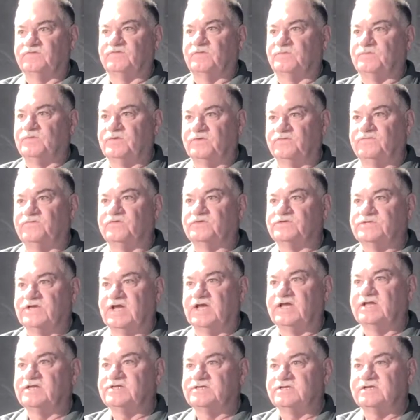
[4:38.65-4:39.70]
beautiful
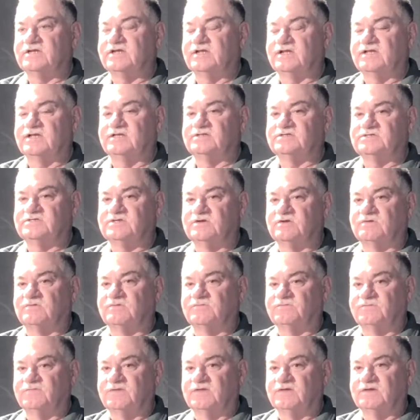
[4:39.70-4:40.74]
change, and so
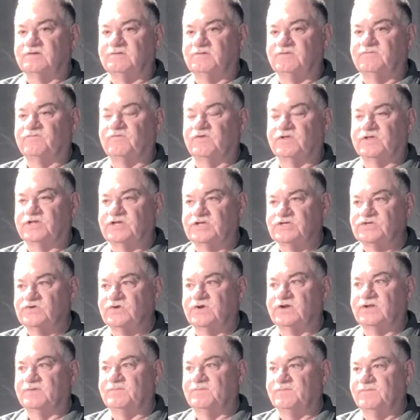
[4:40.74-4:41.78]
we've really
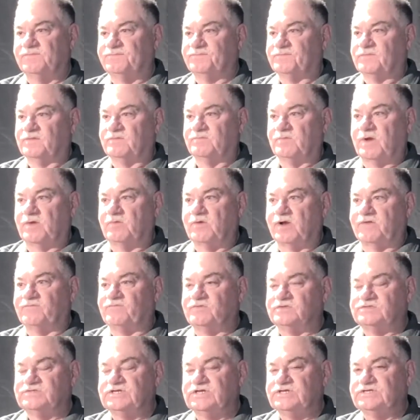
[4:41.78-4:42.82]
enjoyed it. My wife
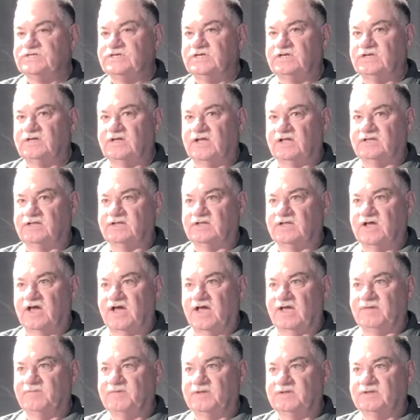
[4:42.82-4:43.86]
was teaching at the
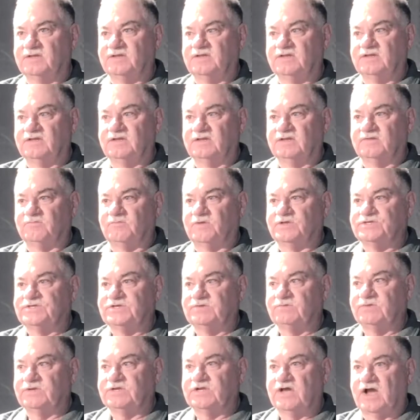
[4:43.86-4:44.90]
time, and when she
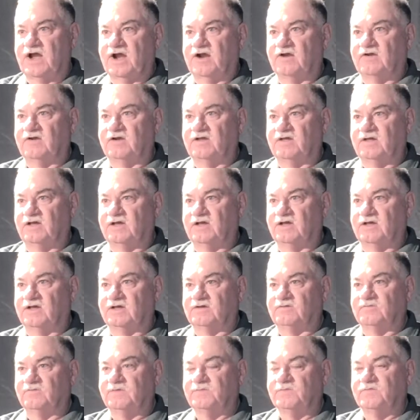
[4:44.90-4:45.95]
retired,
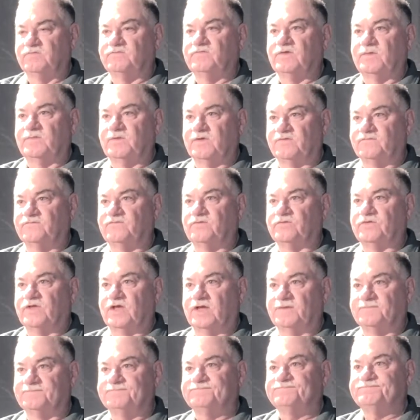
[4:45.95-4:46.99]
we moved up here full
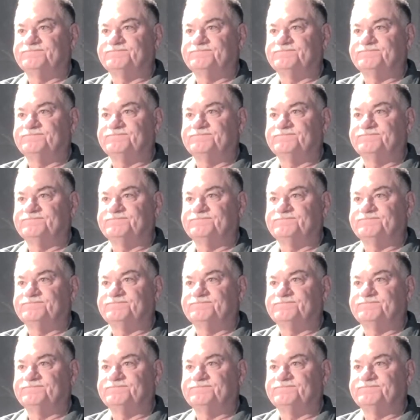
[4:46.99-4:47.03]
time.